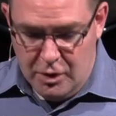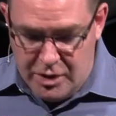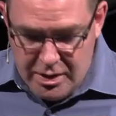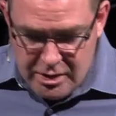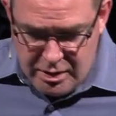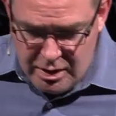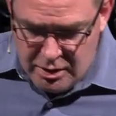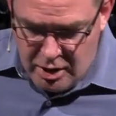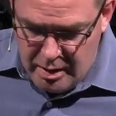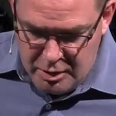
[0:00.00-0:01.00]
For Jesus
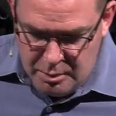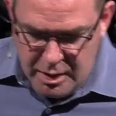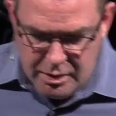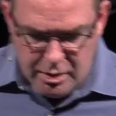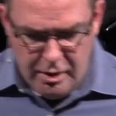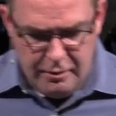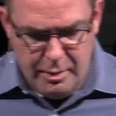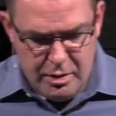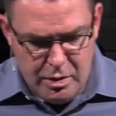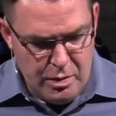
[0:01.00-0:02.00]
didn't come to be
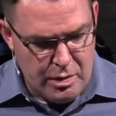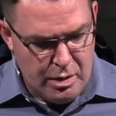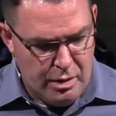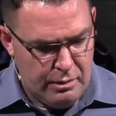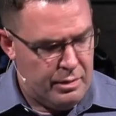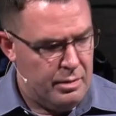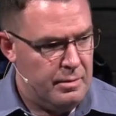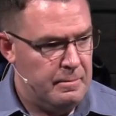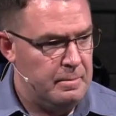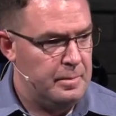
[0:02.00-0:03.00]
served, but to serve.
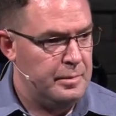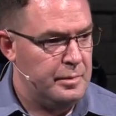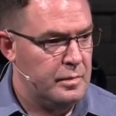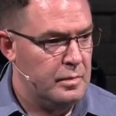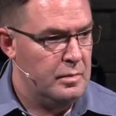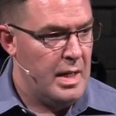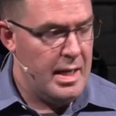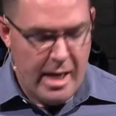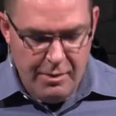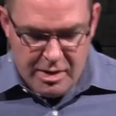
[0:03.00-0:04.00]

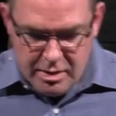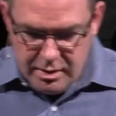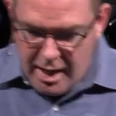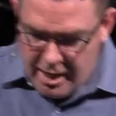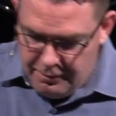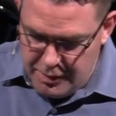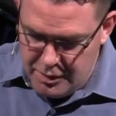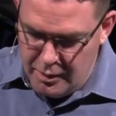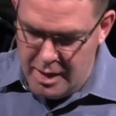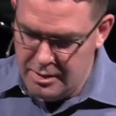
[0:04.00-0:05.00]
He gave His life
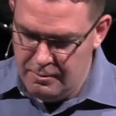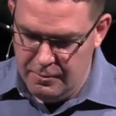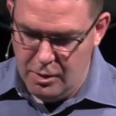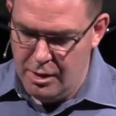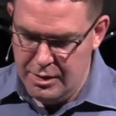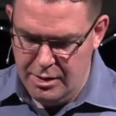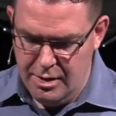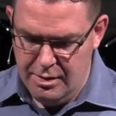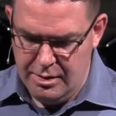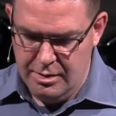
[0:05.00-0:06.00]
as a ransom for our
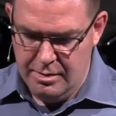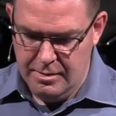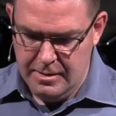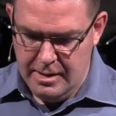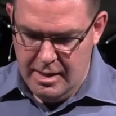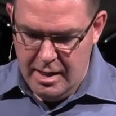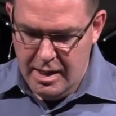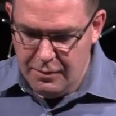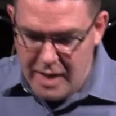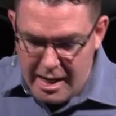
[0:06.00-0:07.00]
sins.
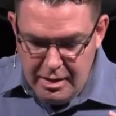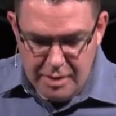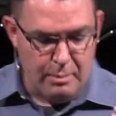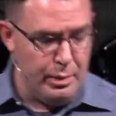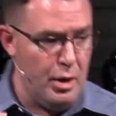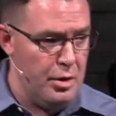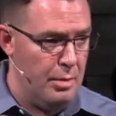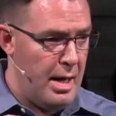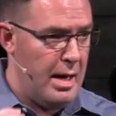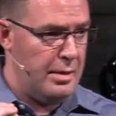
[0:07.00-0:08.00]
And if that doesn't blow
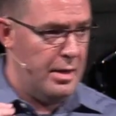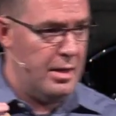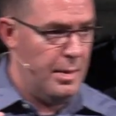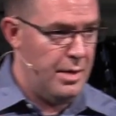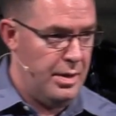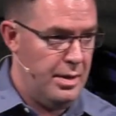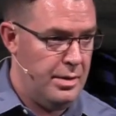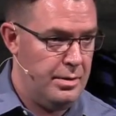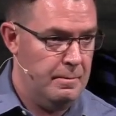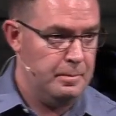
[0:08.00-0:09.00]
your mind, think about
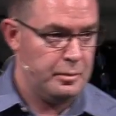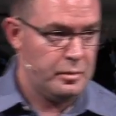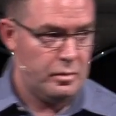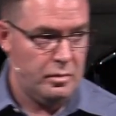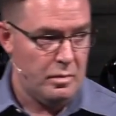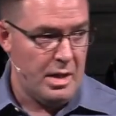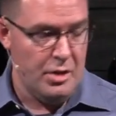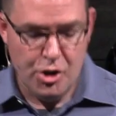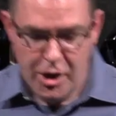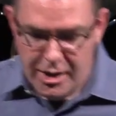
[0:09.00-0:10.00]
this.
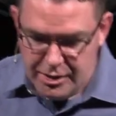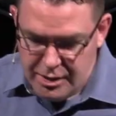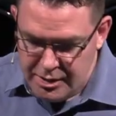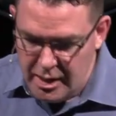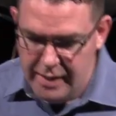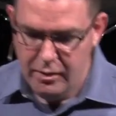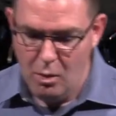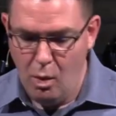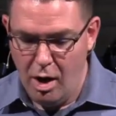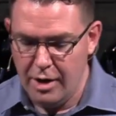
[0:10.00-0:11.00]
Jesus
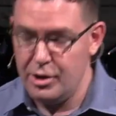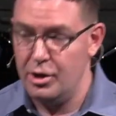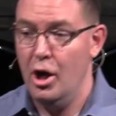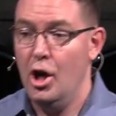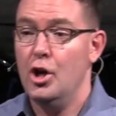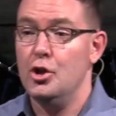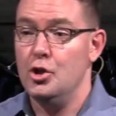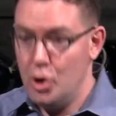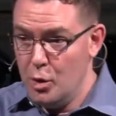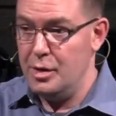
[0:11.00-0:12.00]
even washed
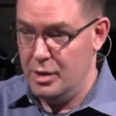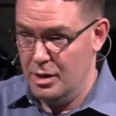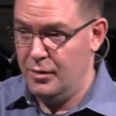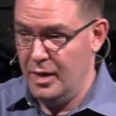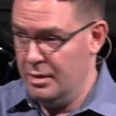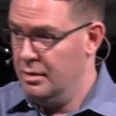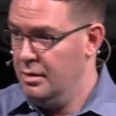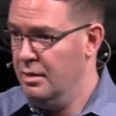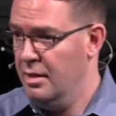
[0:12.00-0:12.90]
Judas's feet.